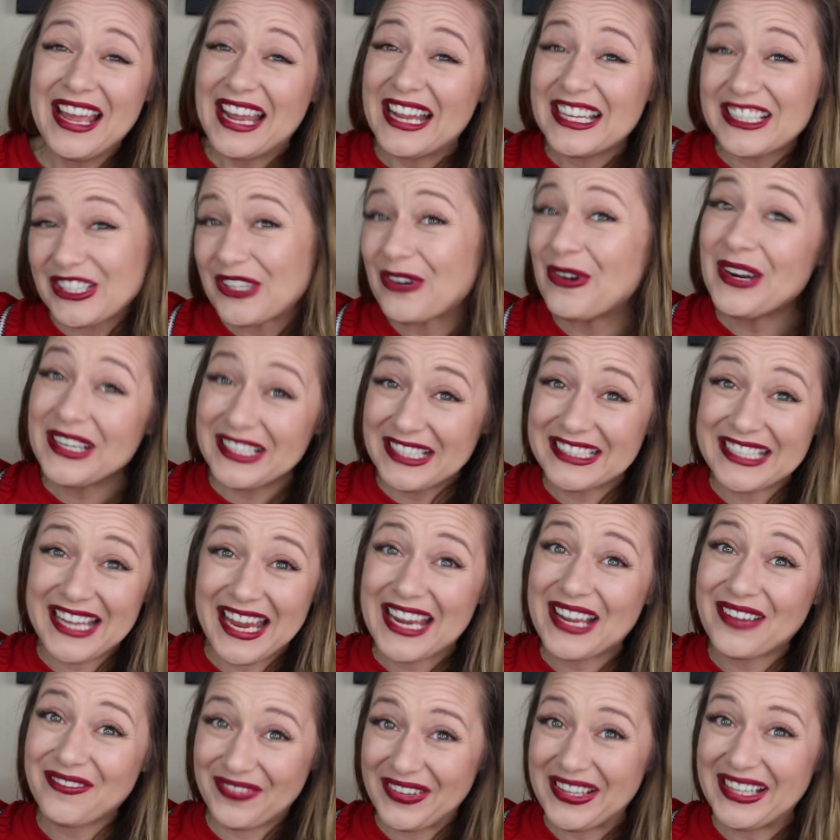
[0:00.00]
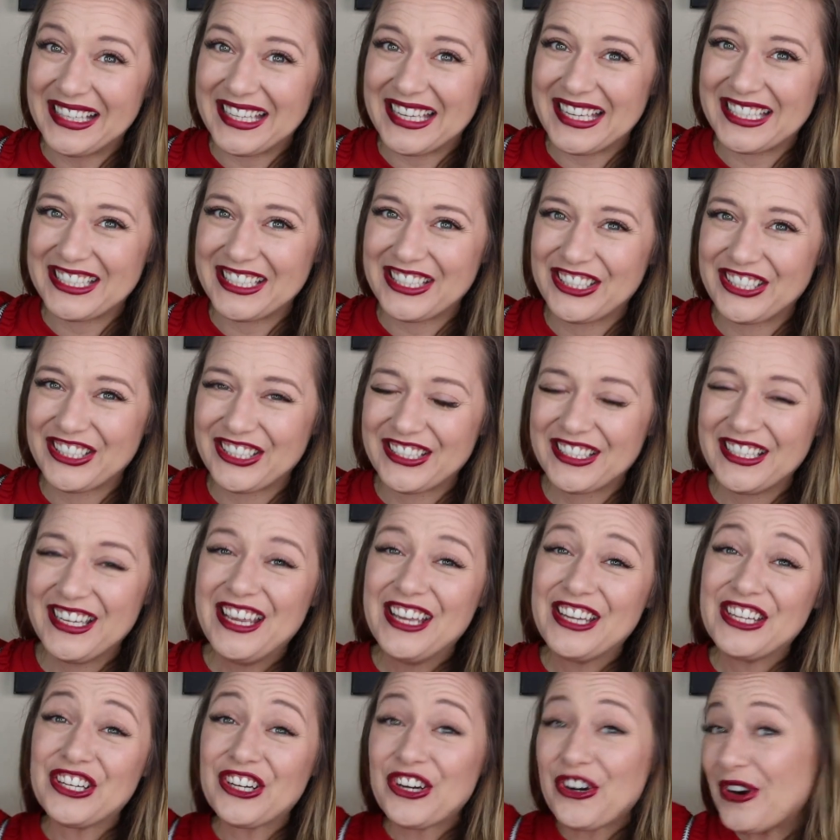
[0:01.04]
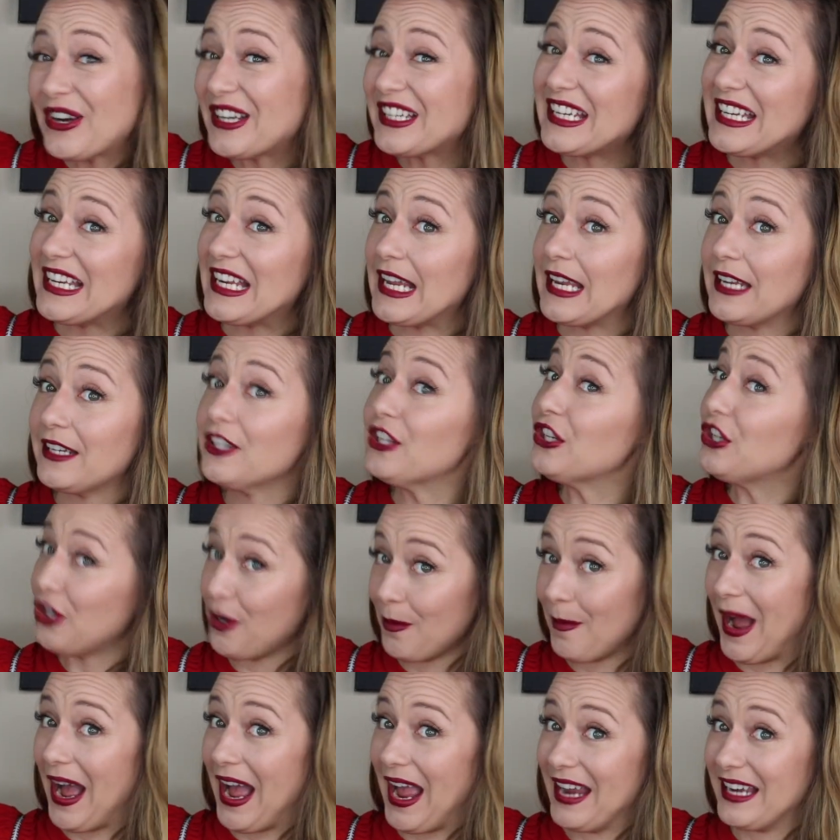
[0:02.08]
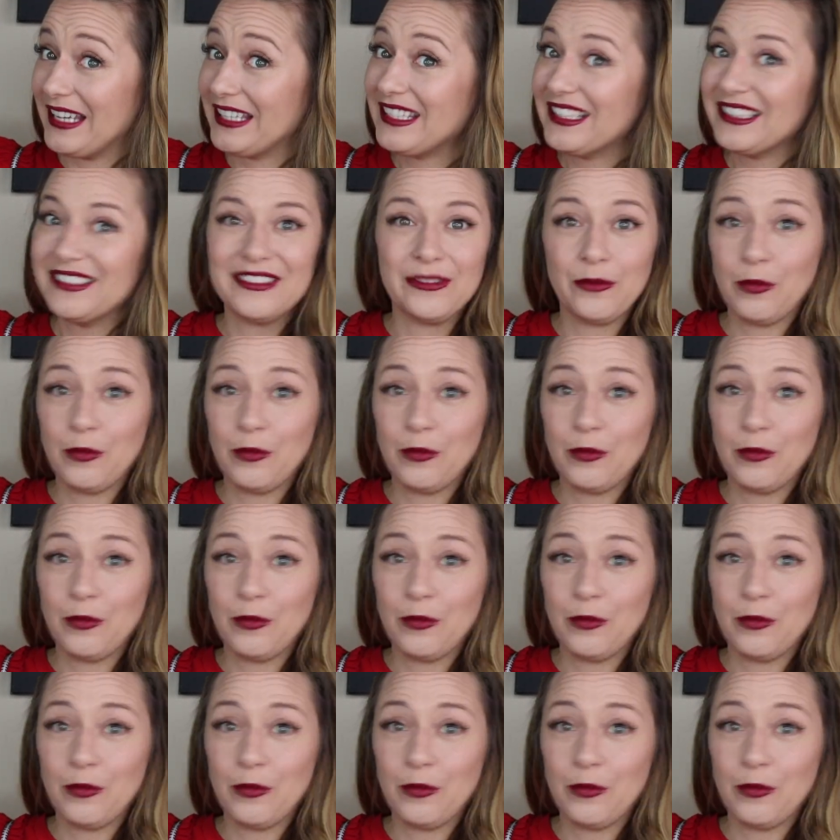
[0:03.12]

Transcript: It's going to take a village. You're going to need your mind.